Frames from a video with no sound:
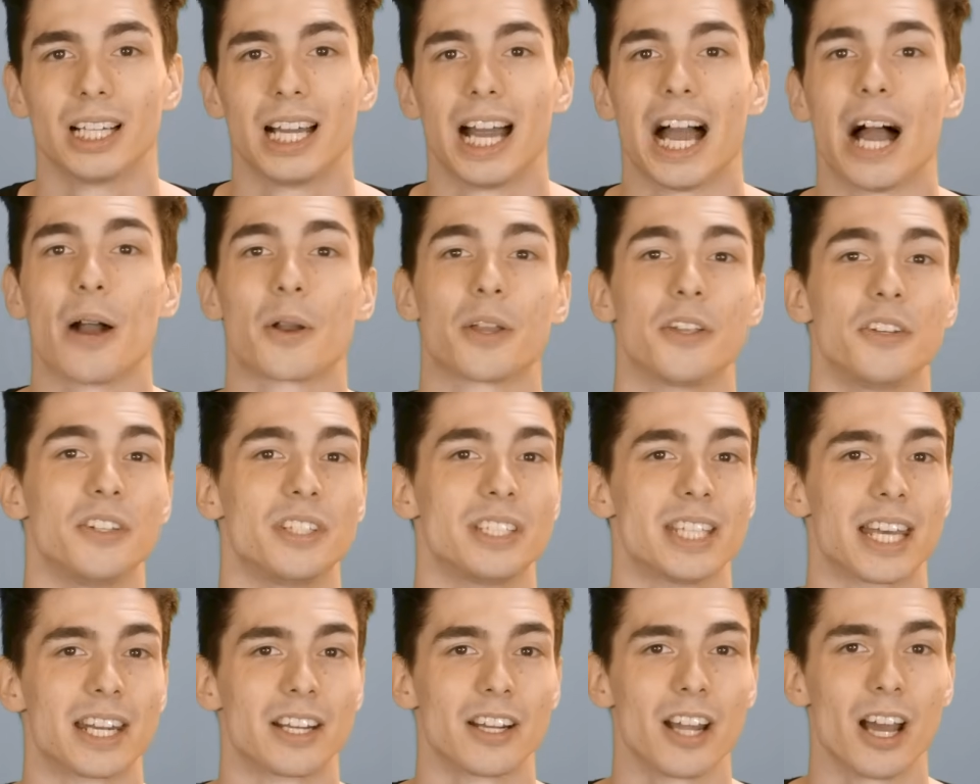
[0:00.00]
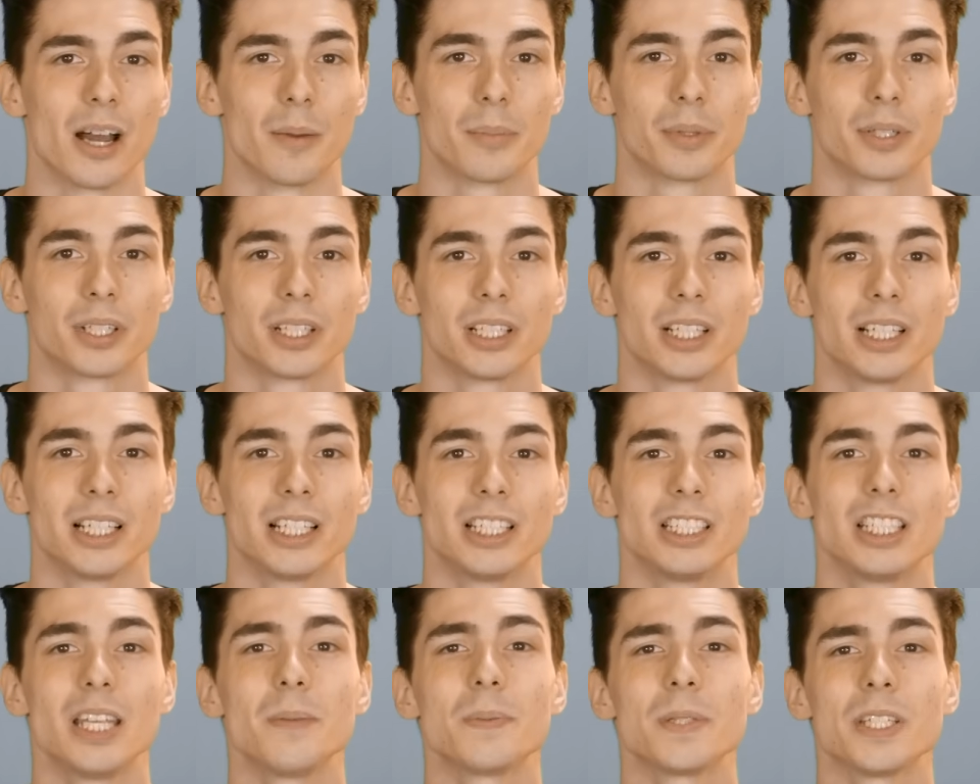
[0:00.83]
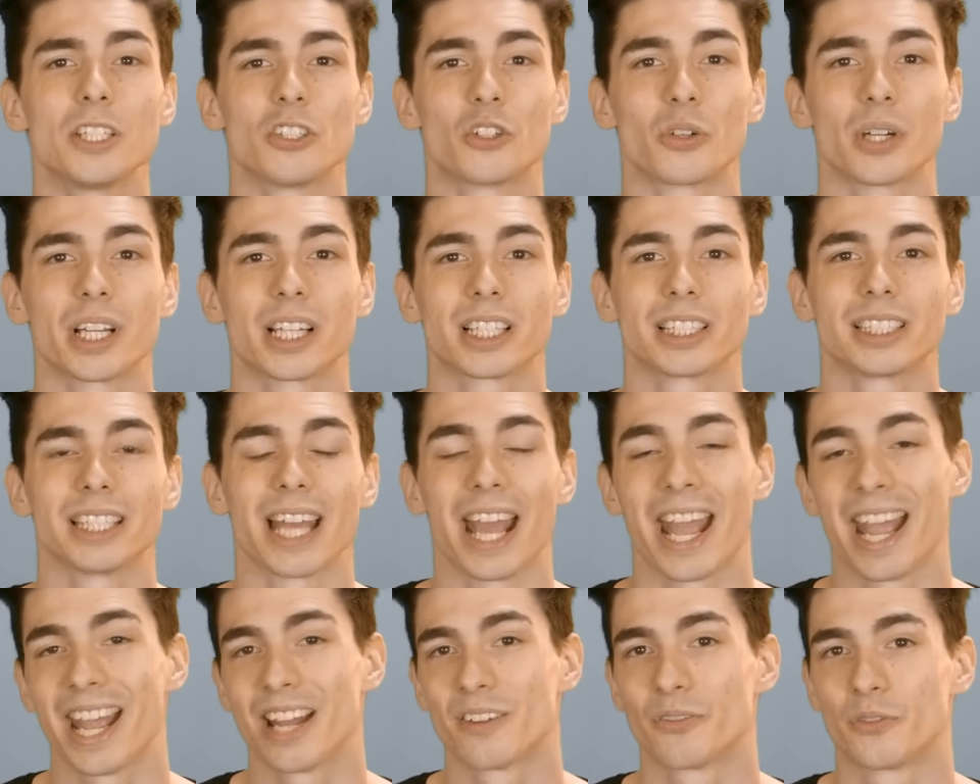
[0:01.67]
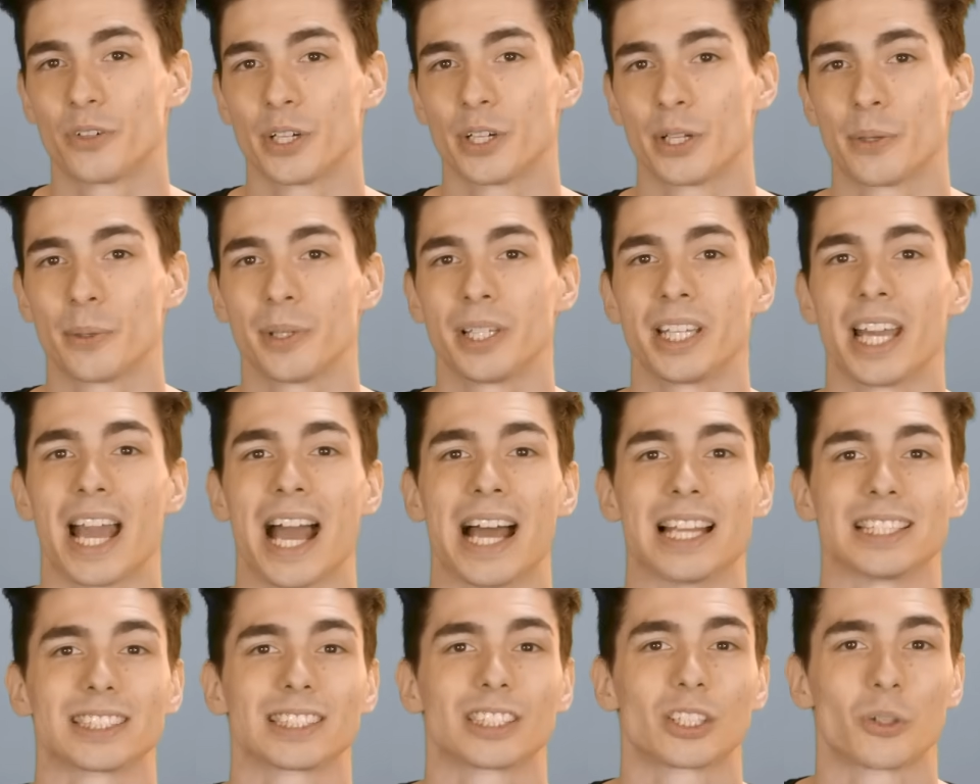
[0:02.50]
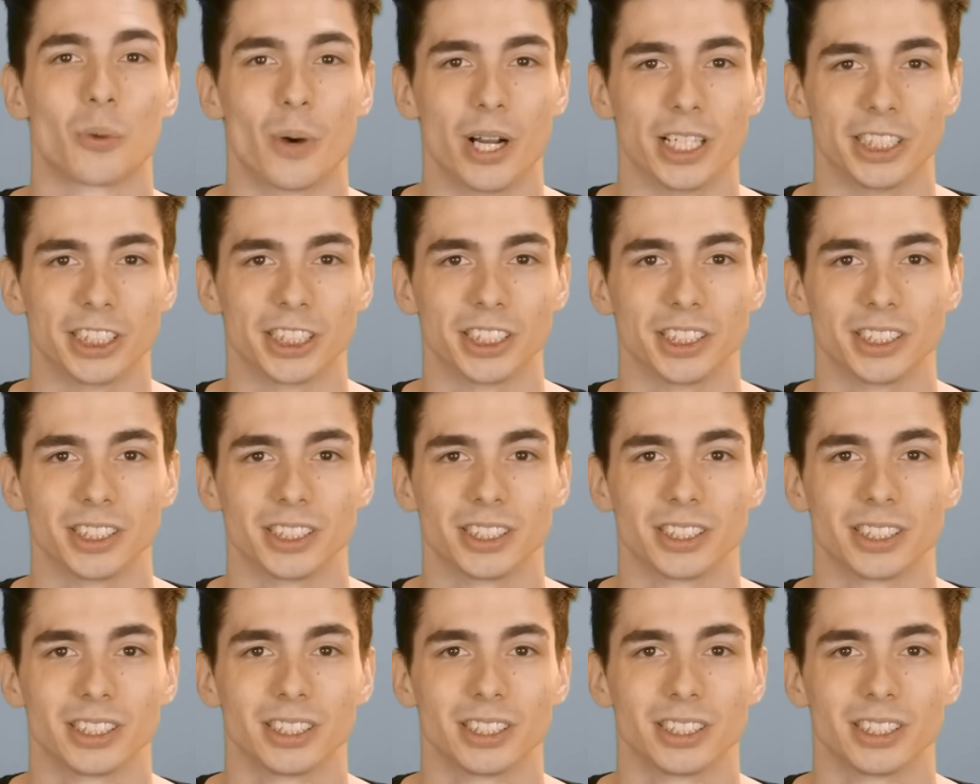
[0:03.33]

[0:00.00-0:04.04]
How can you set it up? Tips and tricks and frequently asked questions.